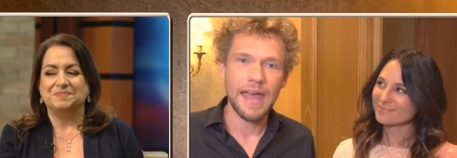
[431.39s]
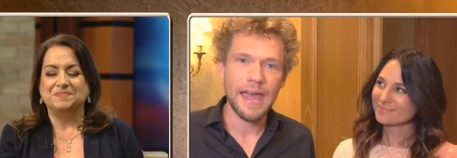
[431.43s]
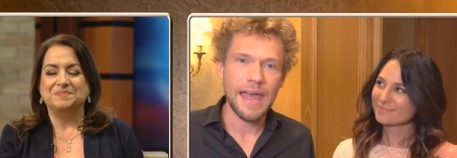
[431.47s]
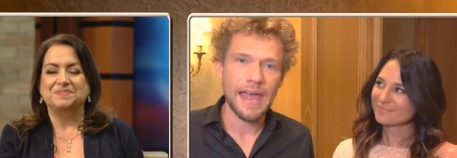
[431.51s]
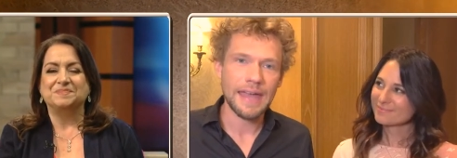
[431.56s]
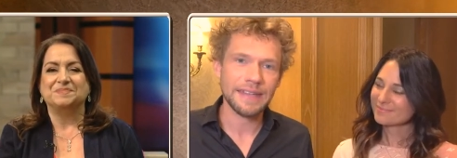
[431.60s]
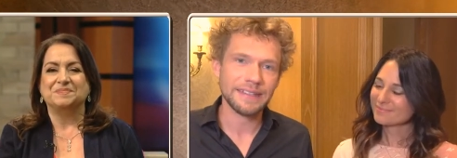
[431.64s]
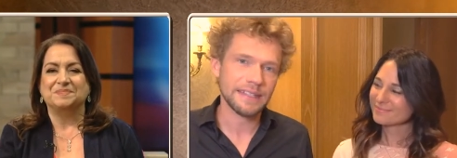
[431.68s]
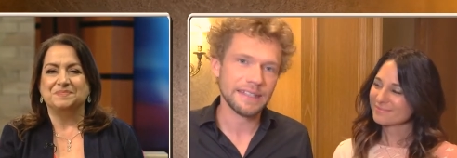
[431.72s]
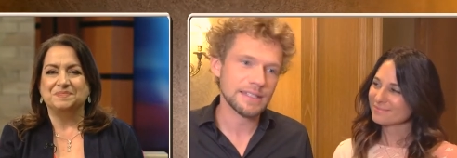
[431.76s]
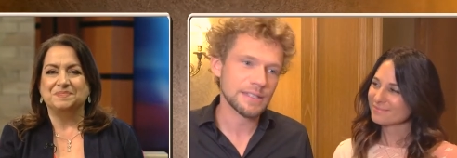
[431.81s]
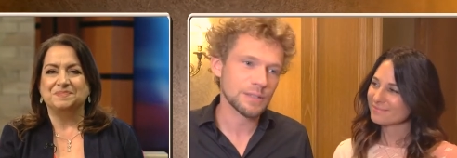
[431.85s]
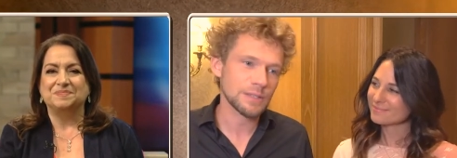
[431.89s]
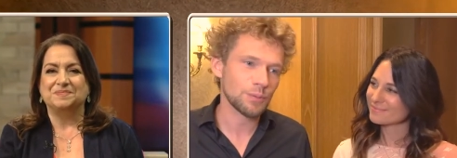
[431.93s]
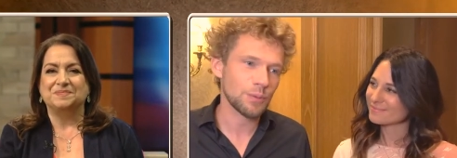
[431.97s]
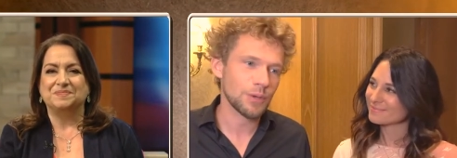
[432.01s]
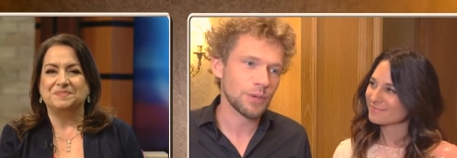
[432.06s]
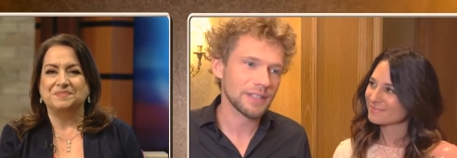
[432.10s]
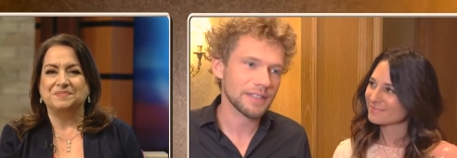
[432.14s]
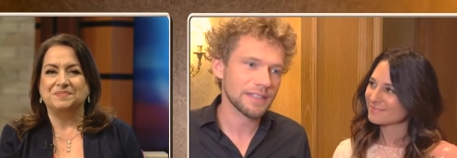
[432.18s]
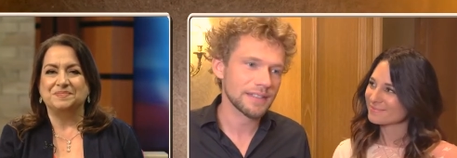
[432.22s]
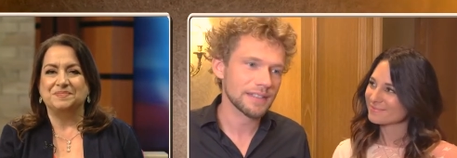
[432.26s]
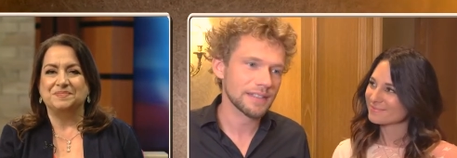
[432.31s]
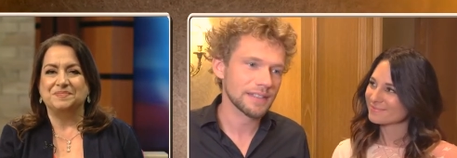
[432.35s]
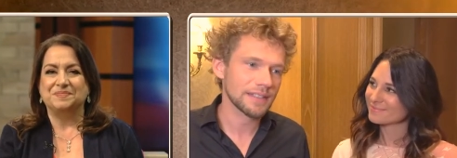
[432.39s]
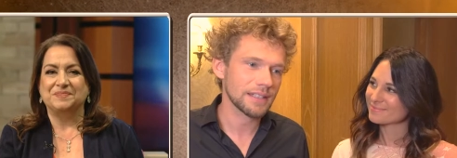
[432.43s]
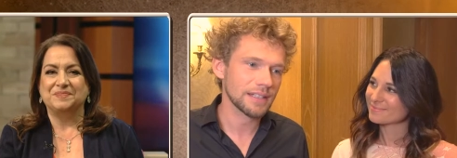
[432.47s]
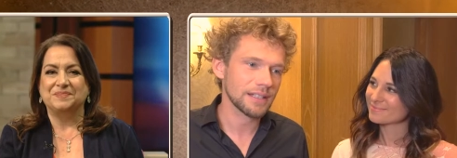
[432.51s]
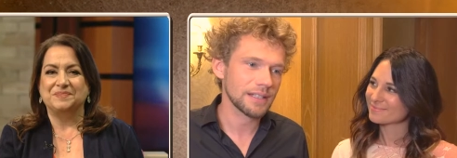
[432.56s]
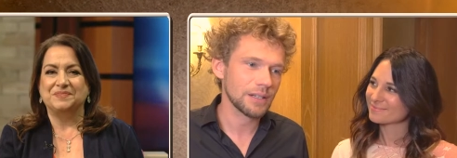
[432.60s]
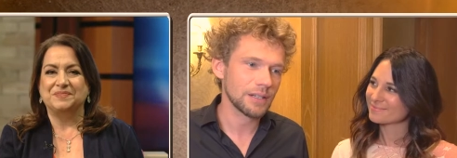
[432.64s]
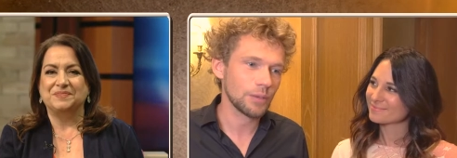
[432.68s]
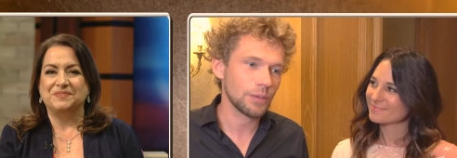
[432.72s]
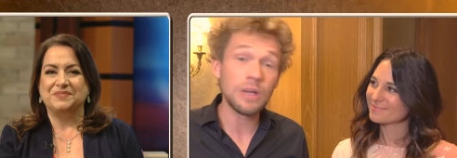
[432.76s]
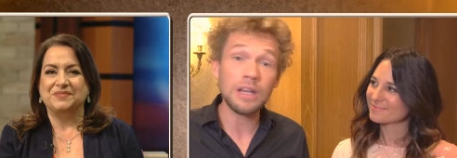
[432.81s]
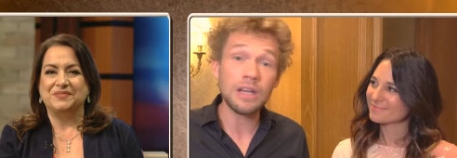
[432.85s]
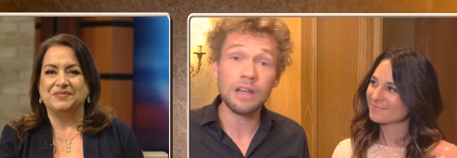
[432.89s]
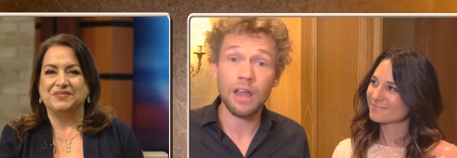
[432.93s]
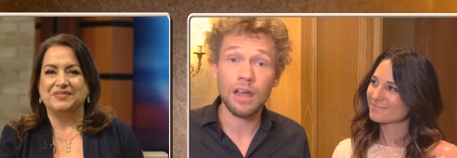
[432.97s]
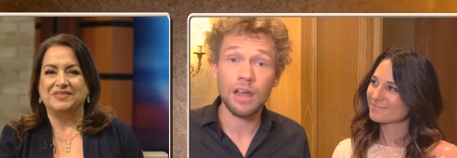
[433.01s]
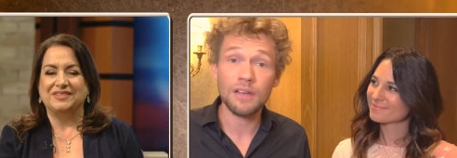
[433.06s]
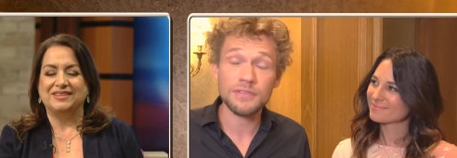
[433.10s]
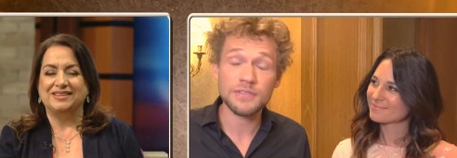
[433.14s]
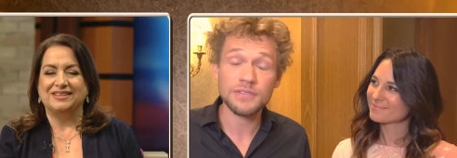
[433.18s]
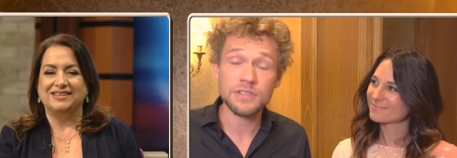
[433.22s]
Speaker 1: And that's what we love